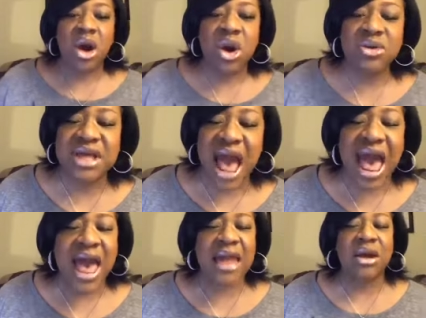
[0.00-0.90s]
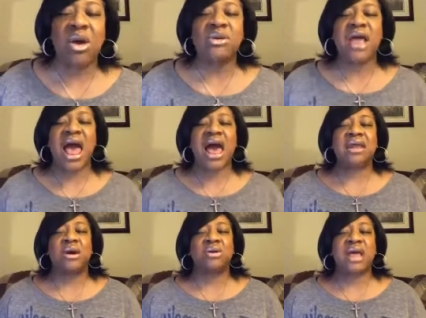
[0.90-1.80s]
Oh God, oh
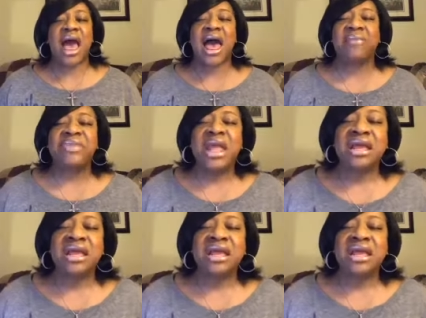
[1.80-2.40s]
God, oh God.